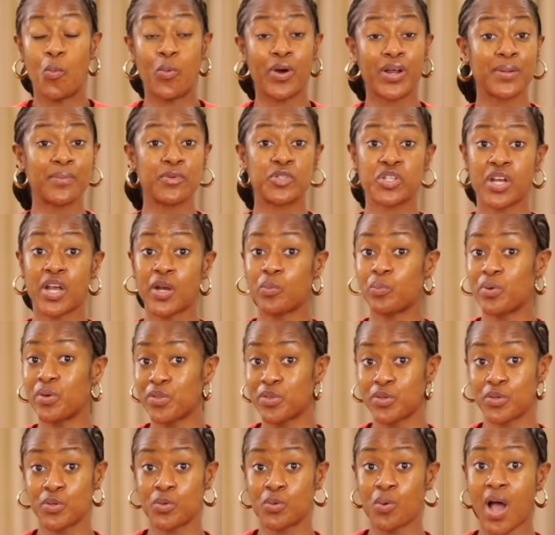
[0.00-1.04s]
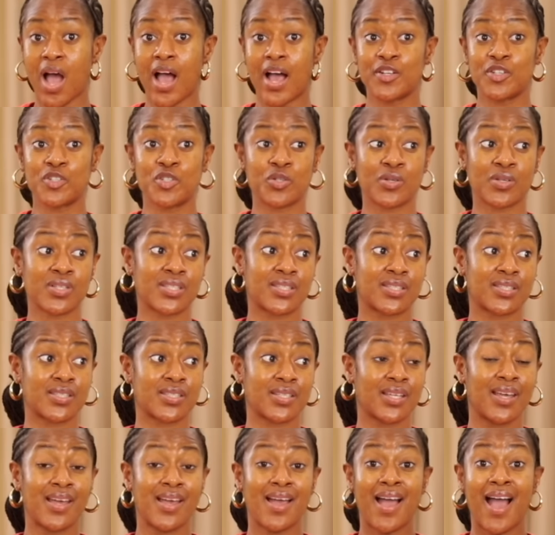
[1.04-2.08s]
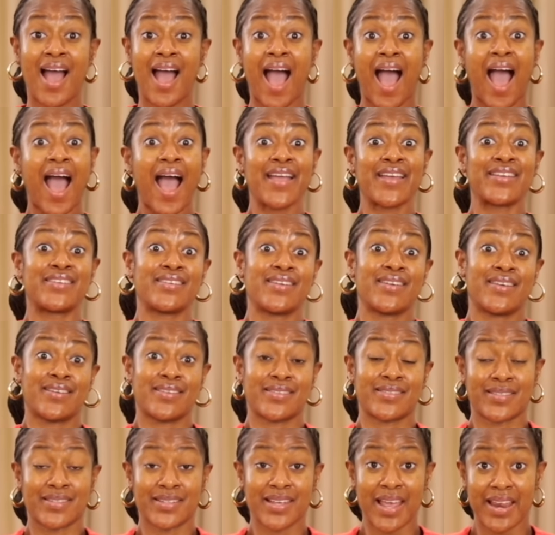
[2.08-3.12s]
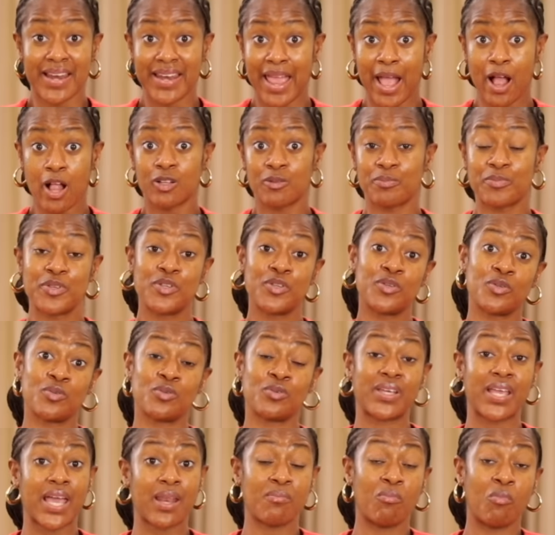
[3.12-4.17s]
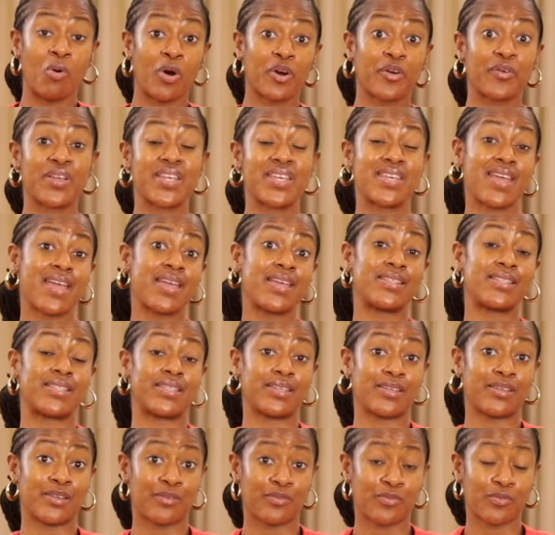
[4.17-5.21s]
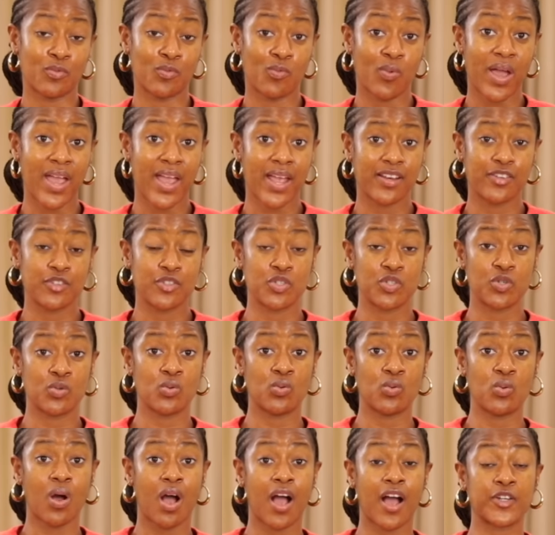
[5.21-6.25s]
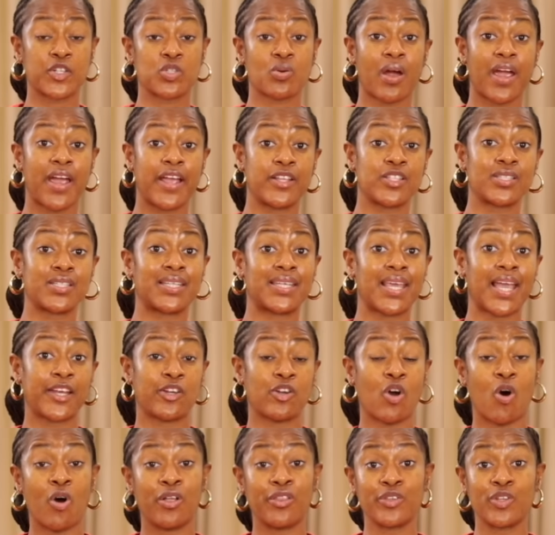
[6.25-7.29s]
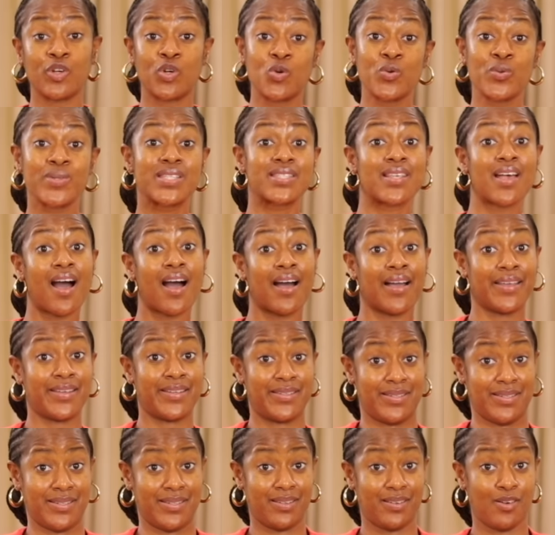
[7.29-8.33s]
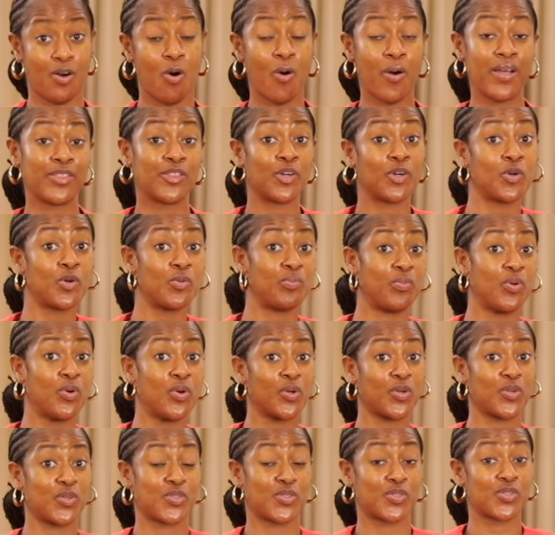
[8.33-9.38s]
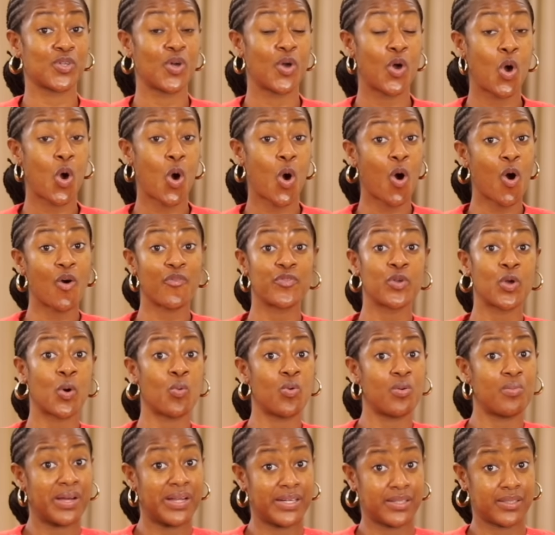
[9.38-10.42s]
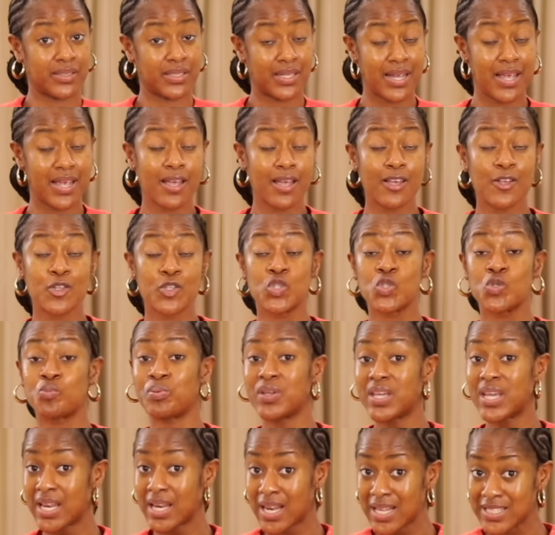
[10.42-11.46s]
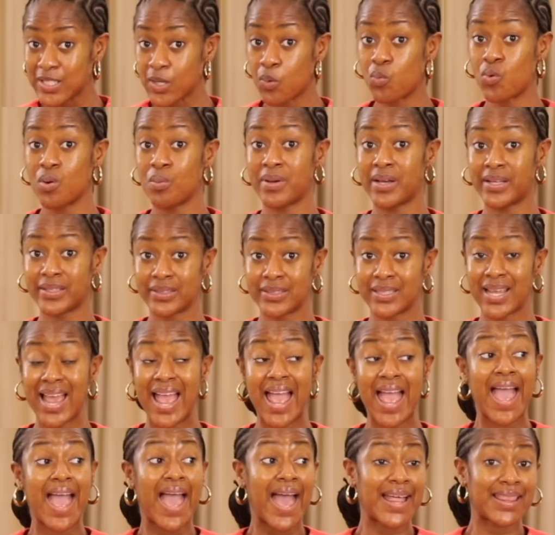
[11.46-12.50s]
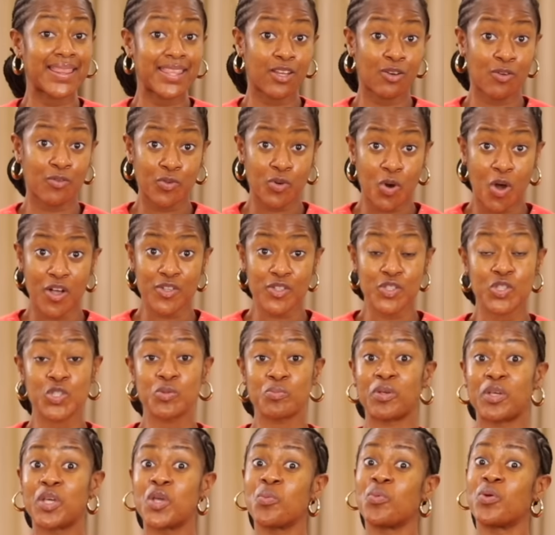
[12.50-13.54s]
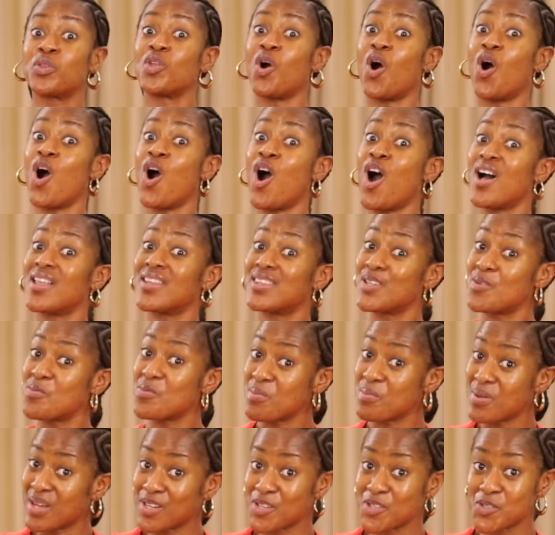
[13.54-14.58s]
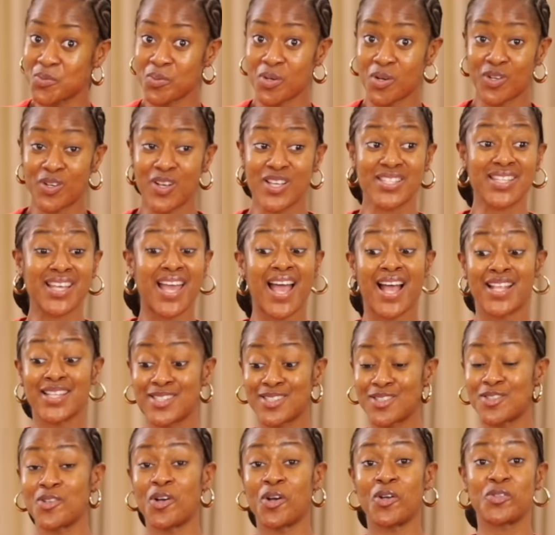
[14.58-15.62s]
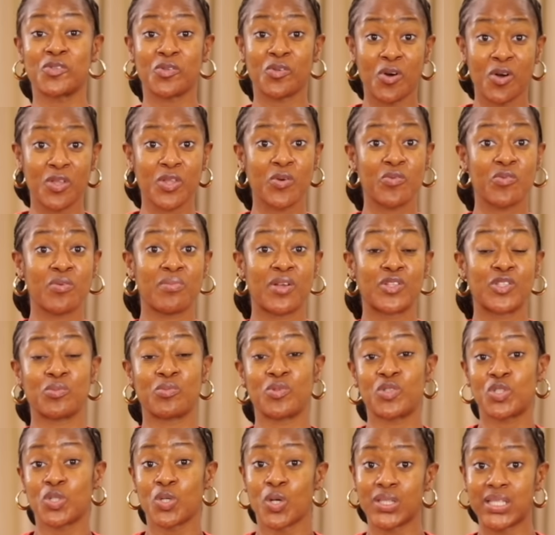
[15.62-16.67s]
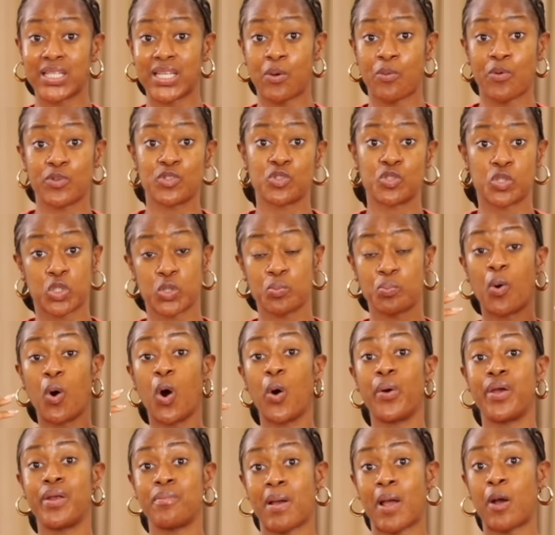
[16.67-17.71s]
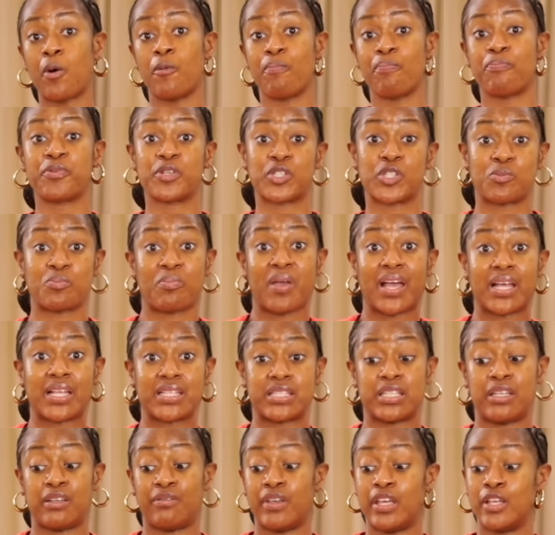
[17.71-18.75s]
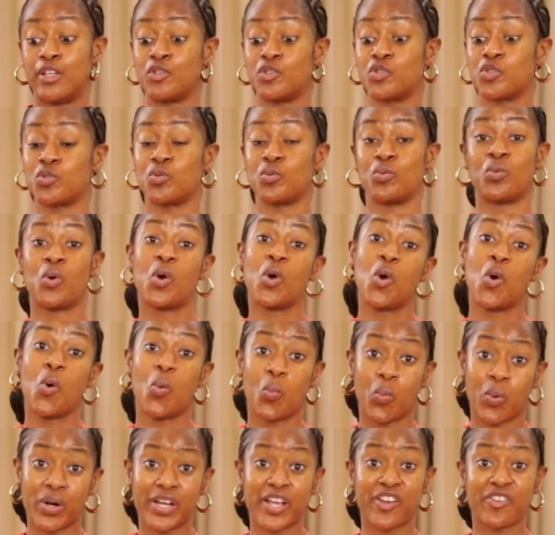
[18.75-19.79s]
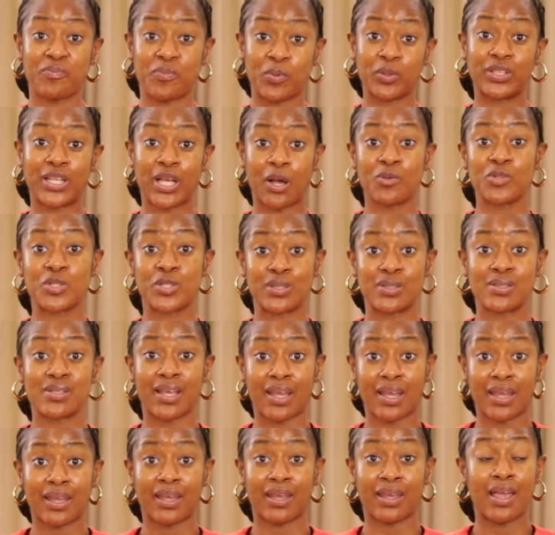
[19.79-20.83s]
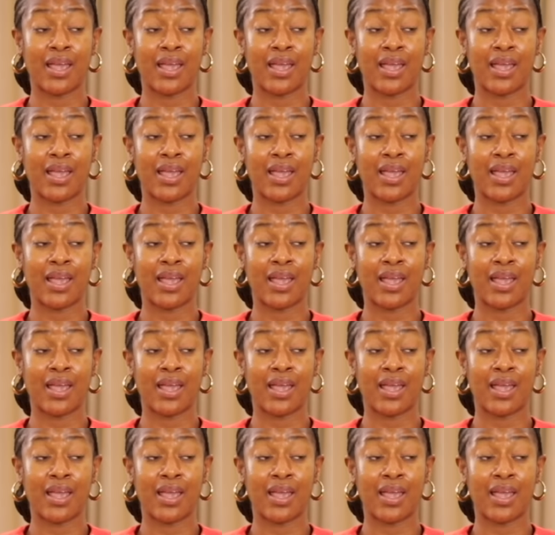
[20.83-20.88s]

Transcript: What I'm sharing with you are just ideas that can help you get more creative when you are trying to get on the good side or in the good books of your woman. Speaking as a woman, and then of course speaking with other women as well, because I had to talk to other women to be sure that I wasn't just pouring my own perspective into what I have put down today.